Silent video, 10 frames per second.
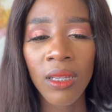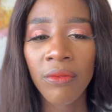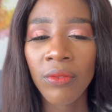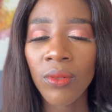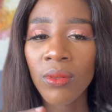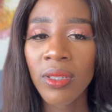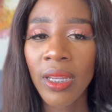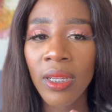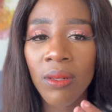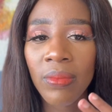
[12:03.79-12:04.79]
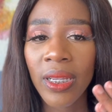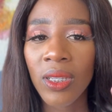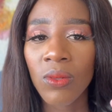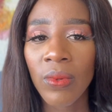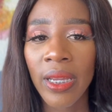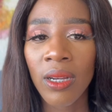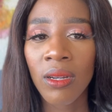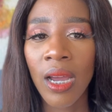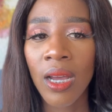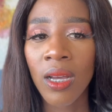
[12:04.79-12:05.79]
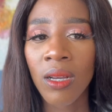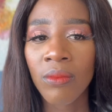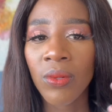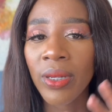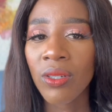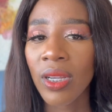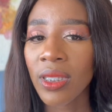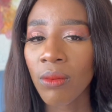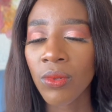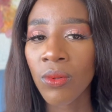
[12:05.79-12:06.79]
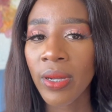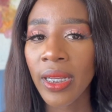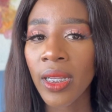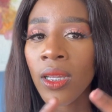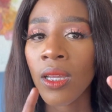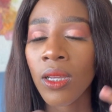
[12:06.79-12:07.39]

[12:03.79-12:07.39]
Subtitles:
If you're staying in a place where your wig dries up too quickly,